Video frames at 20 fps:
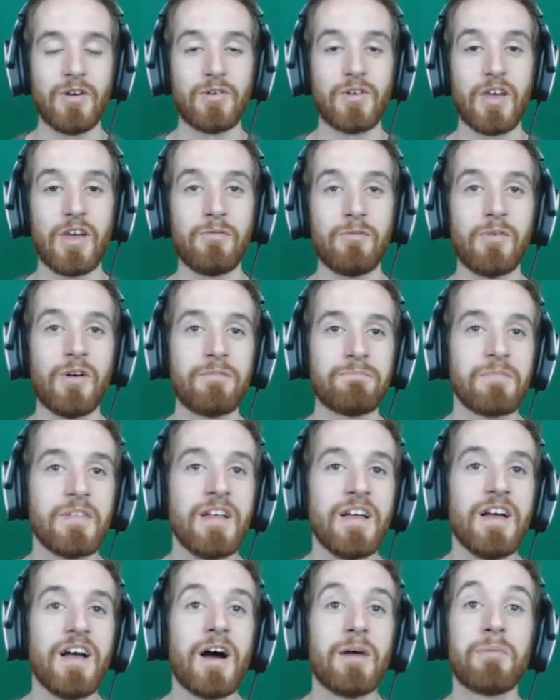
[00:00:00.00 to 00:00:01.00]
okay.
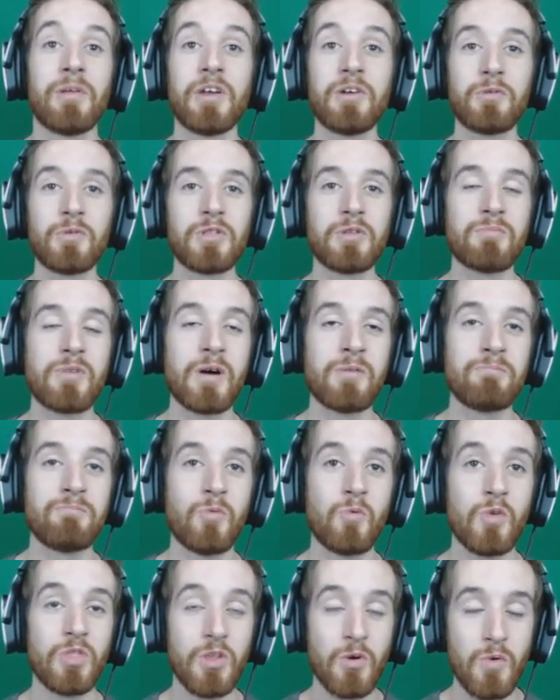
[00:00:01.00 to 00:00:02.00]
I'm playing with the,
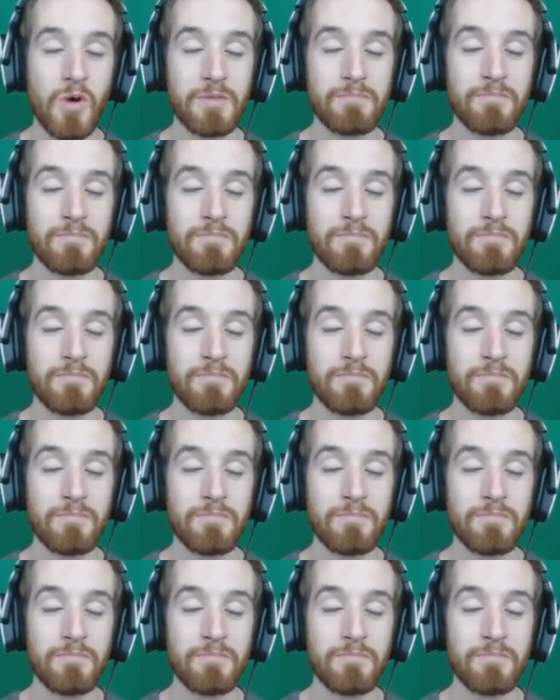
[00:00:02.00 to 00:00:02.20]
bum, the